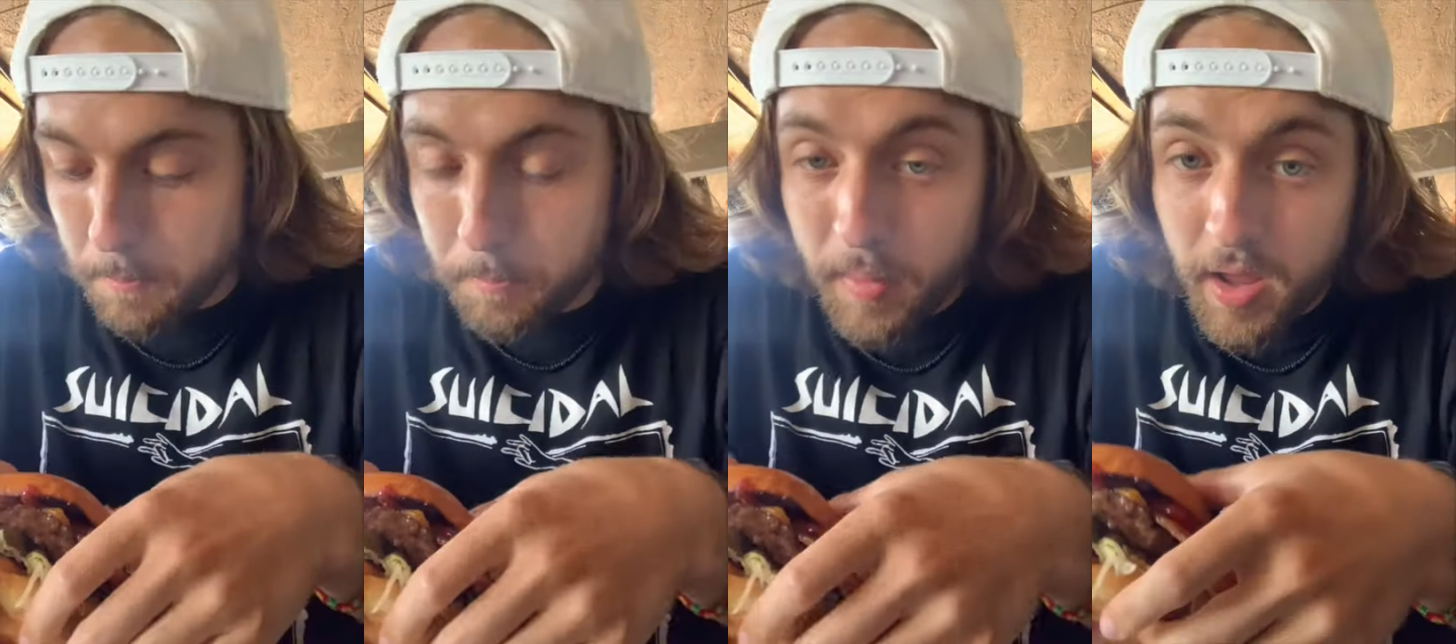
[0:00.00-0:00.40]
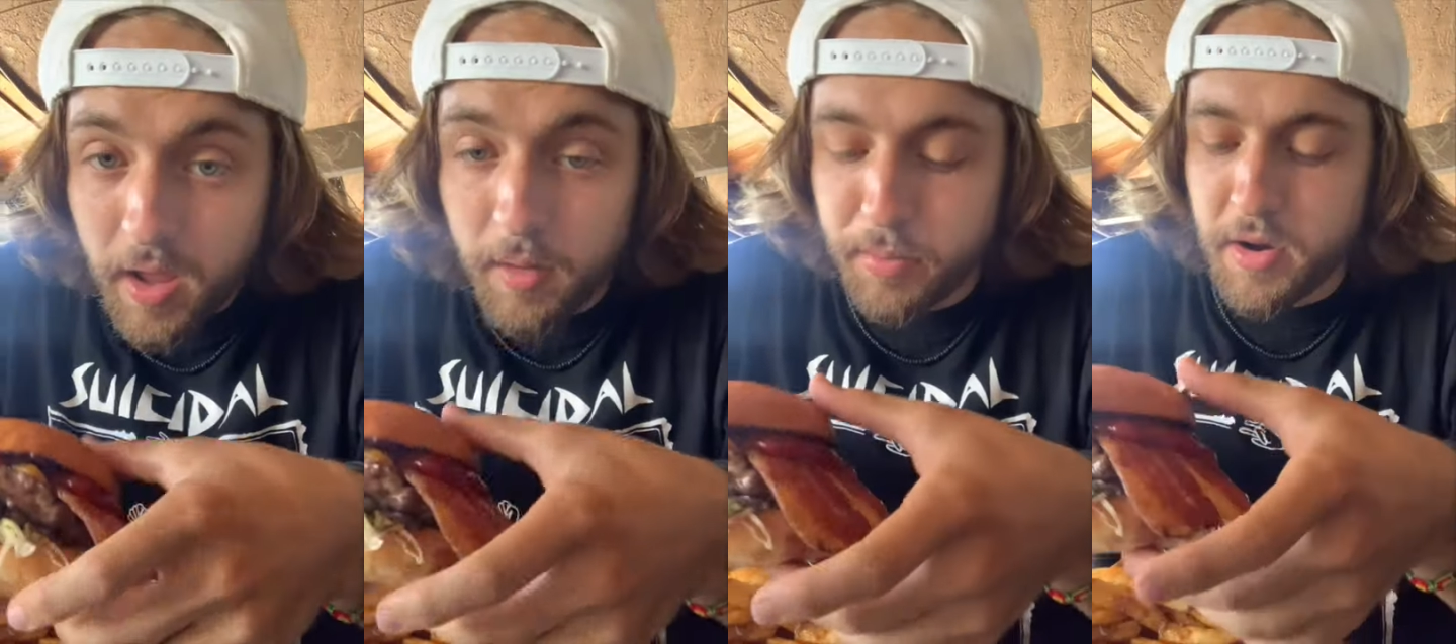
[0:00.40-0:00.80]

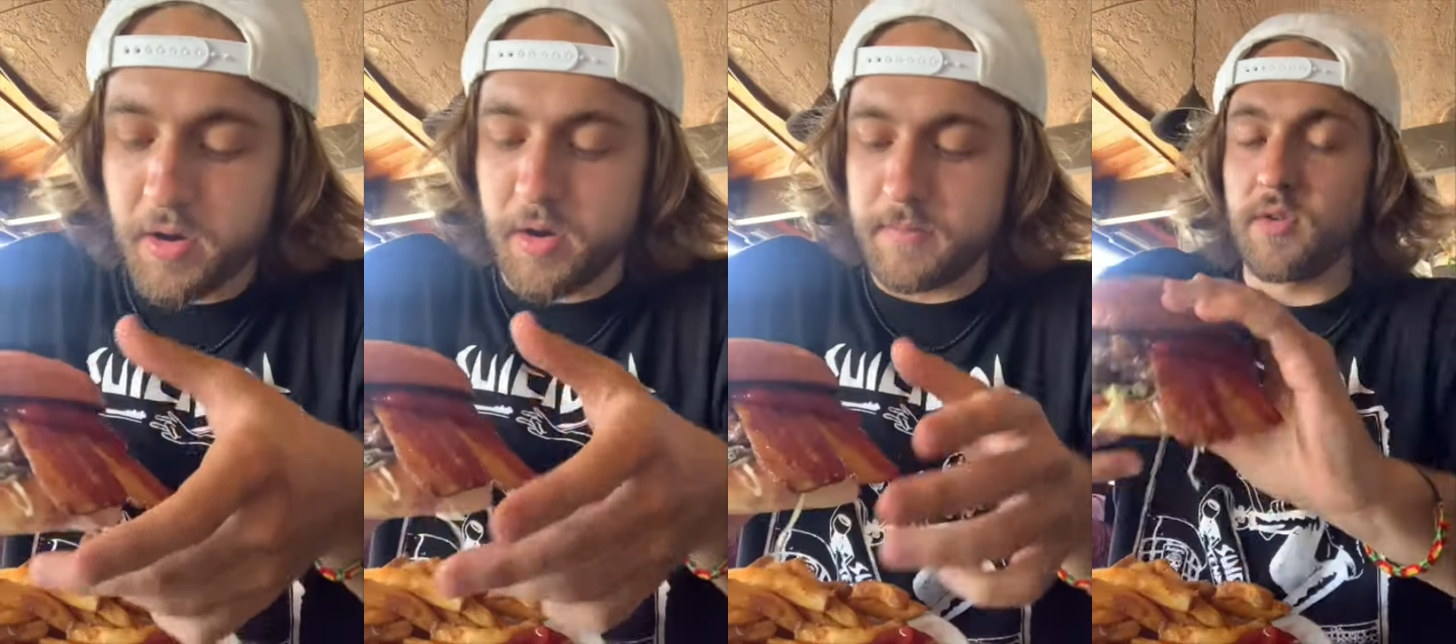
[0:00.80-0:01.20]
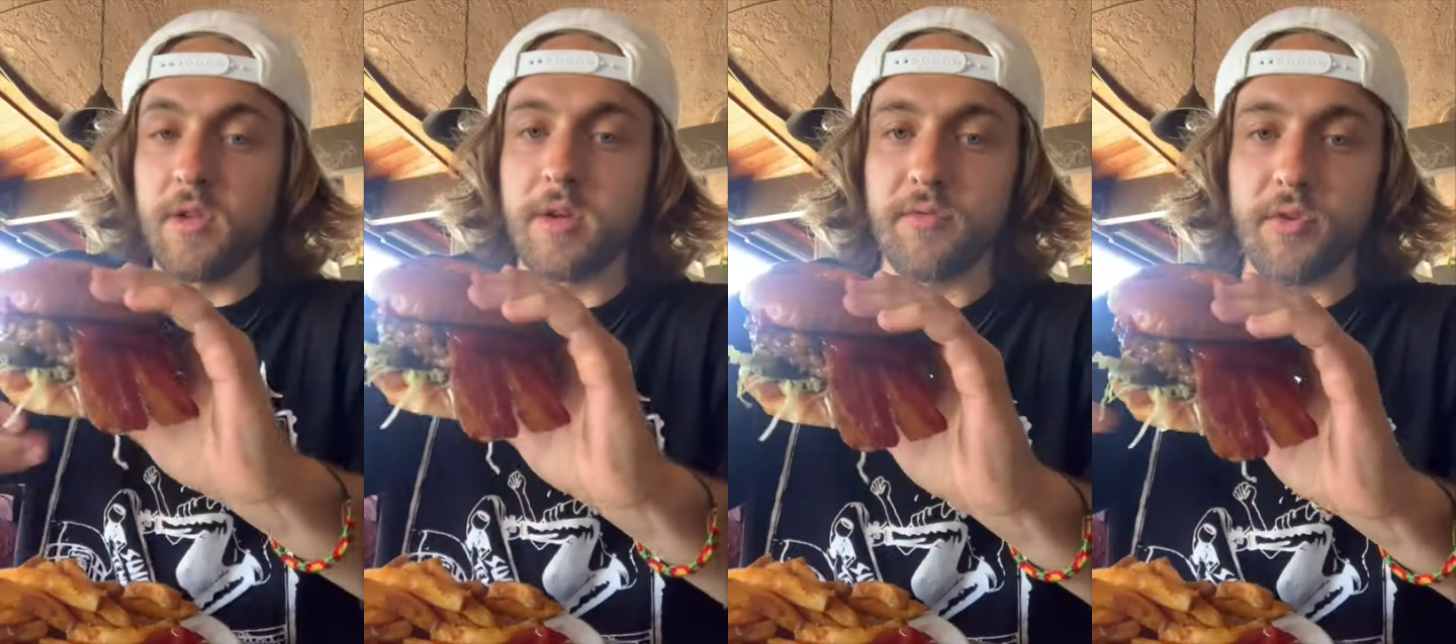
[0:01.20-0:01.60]
big burger. You're
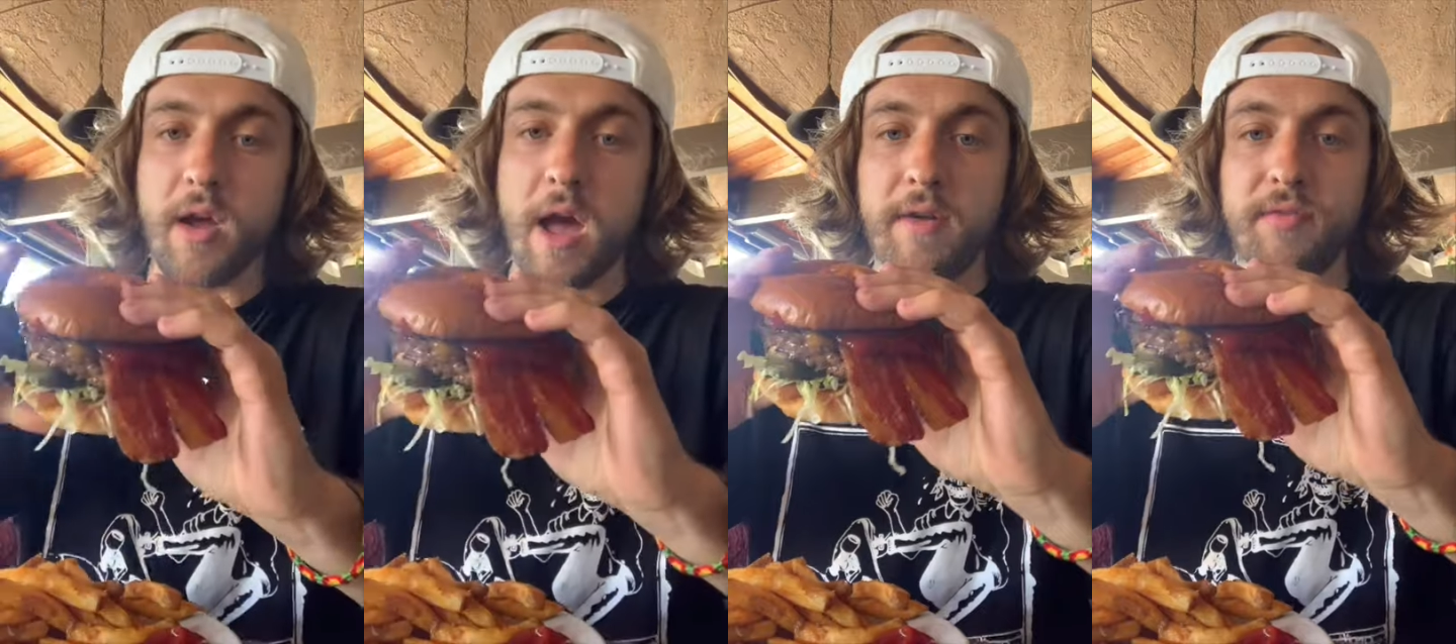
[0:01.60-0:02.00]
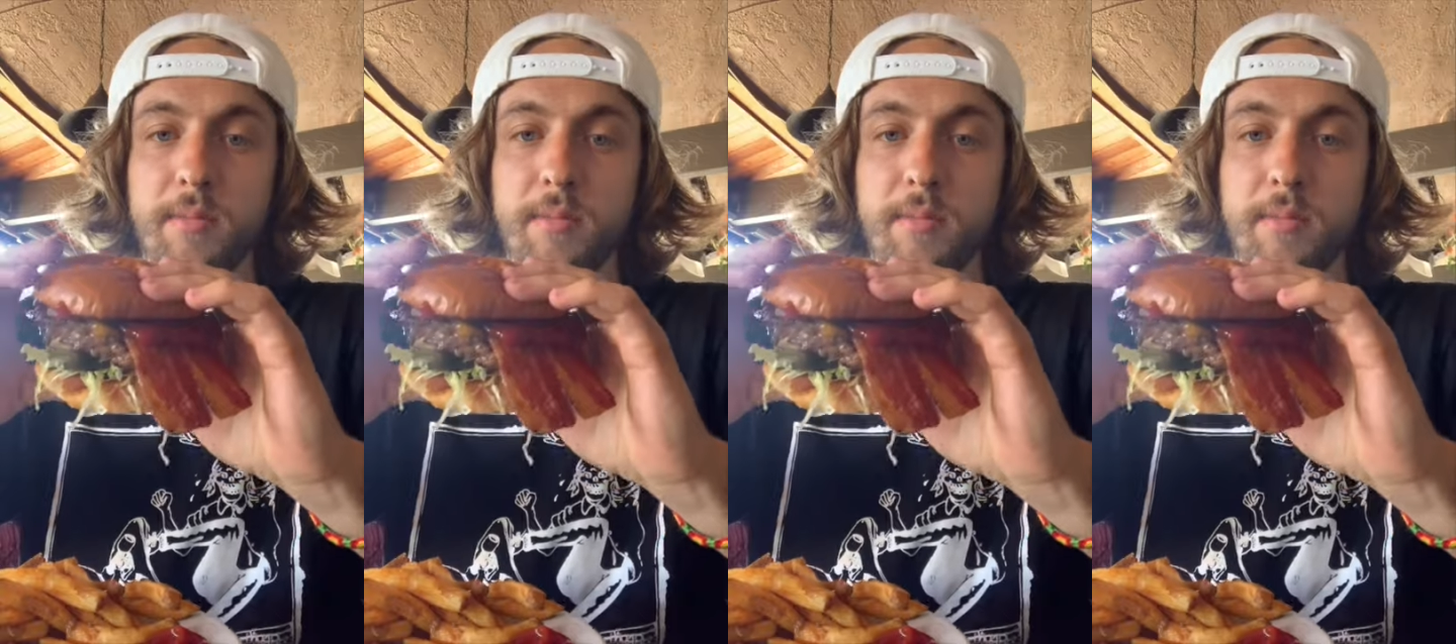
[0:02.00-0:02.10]
looking for a hefty